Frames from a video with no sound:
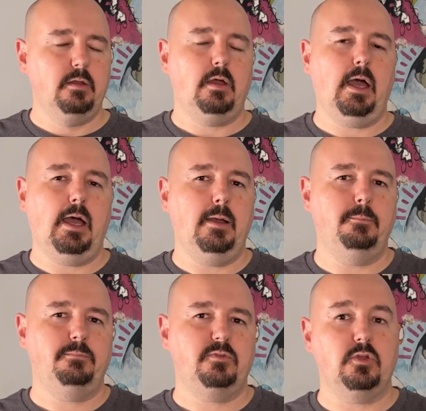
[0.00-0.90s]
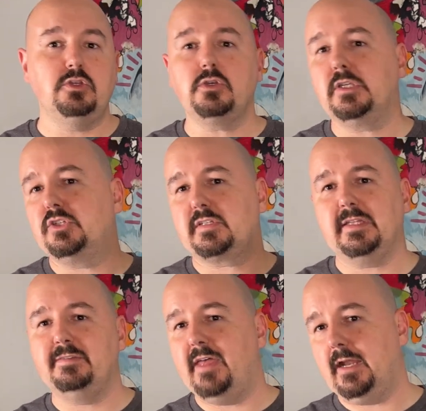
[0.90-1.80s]
So you can just
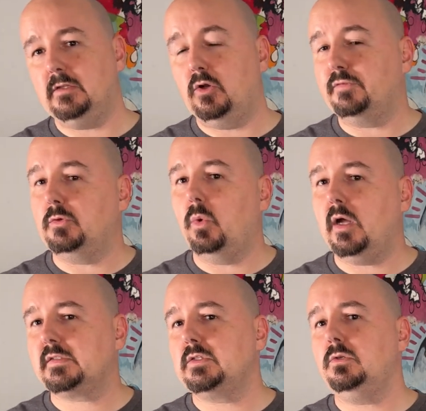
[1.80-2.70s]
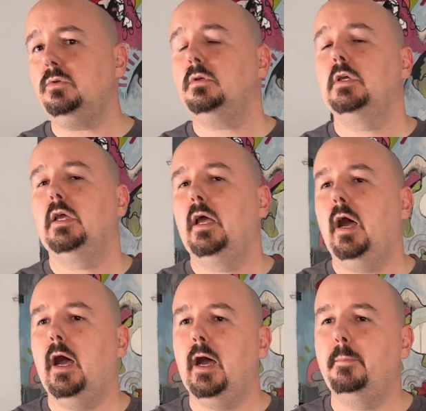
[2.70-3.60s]
leave that alone if you want to.
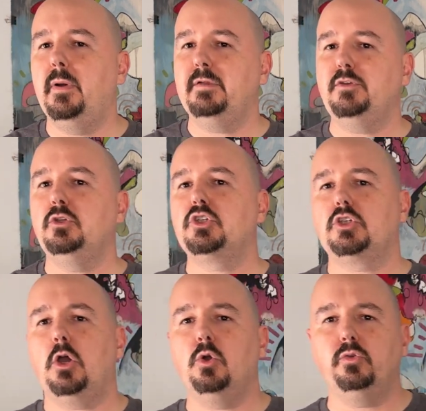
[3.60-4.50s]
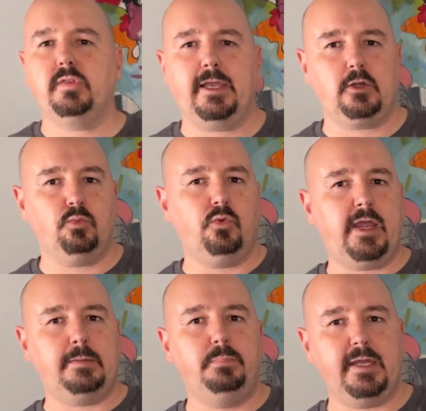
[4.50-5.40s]
But if you chose like a
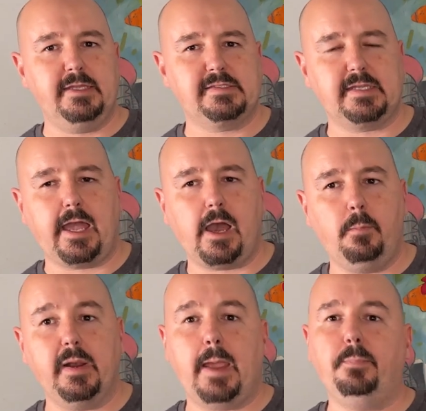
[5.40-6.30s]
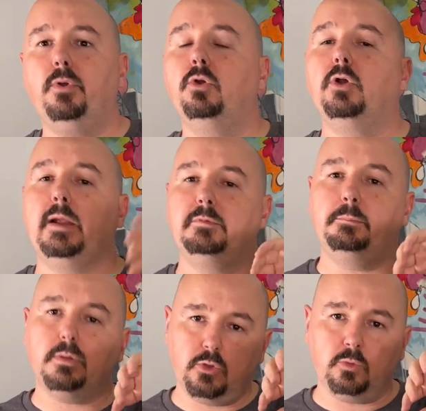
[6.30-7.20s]
red blade style, but I programmed a
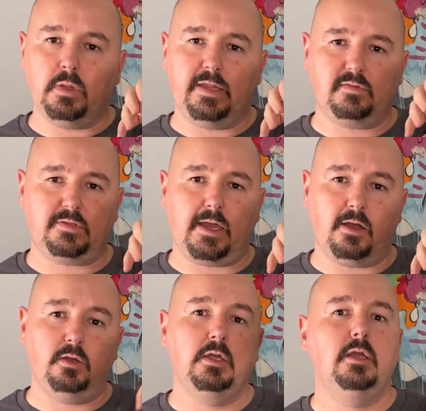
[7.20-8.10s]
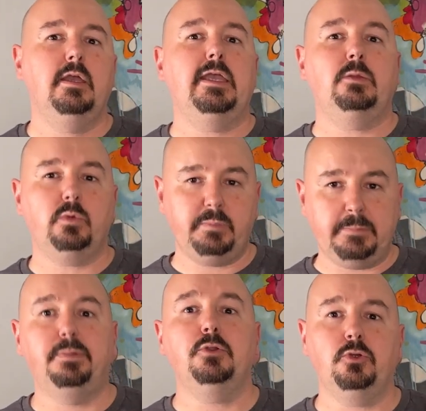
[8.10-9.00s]
blue blade style, it would be
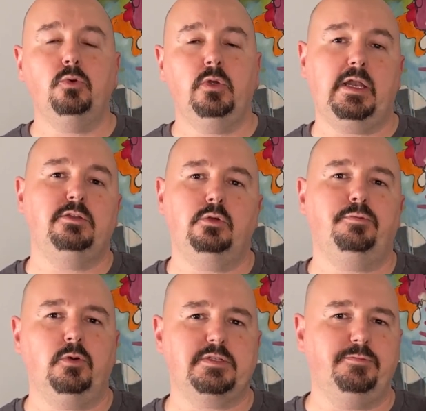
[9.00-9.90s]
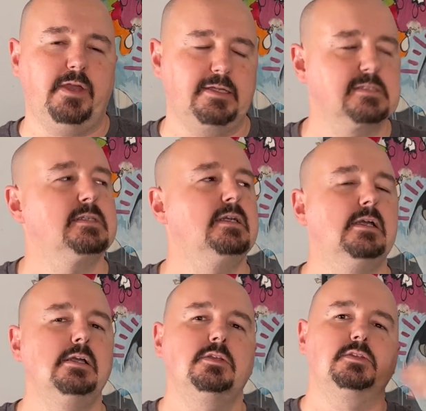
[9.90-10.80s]
blue when I do a force effect.
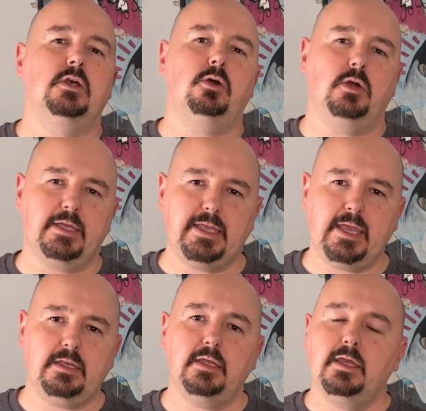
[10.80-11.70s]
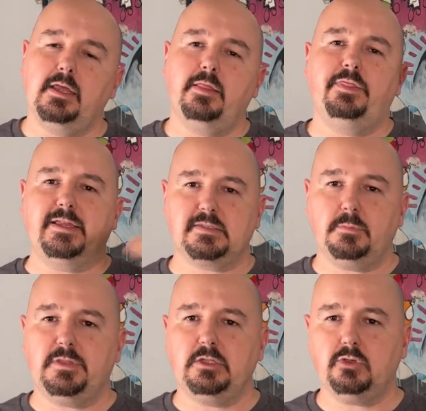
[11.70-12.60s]
So again, that's
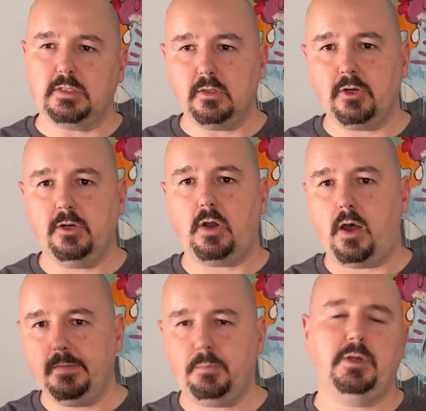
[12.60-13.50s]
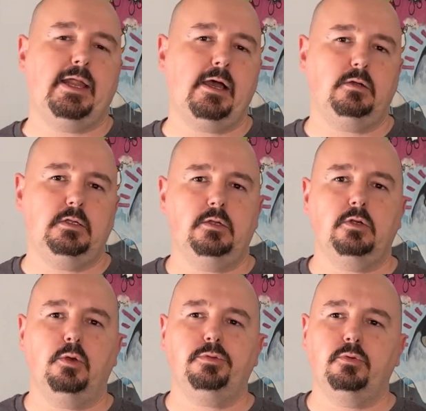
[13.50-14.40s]
something you can learn on the printout. It'll
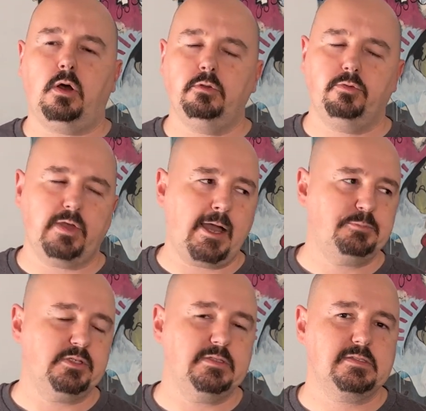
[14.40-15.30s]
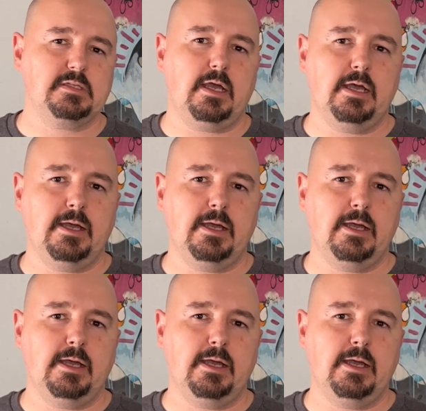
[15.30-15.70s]
go through all those options.